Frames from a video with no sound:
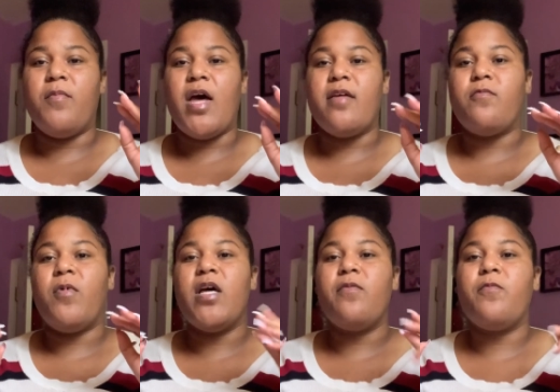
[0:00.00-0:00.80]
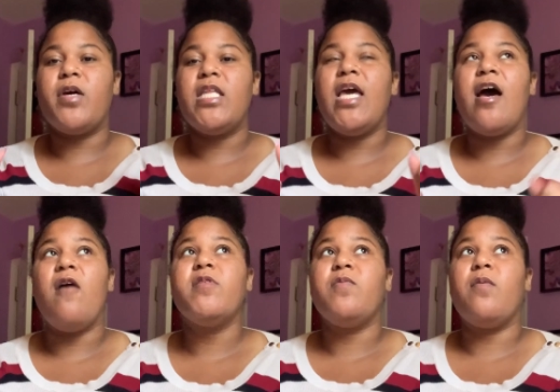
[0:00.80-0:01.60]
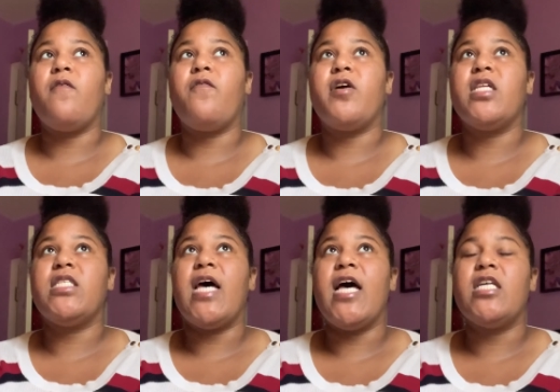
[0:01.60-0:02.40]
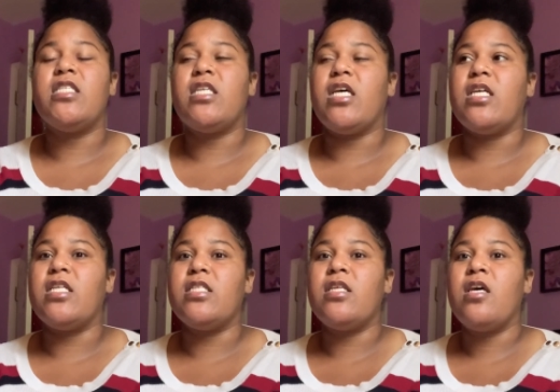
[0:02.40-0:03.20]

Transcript: What really helps me before the test is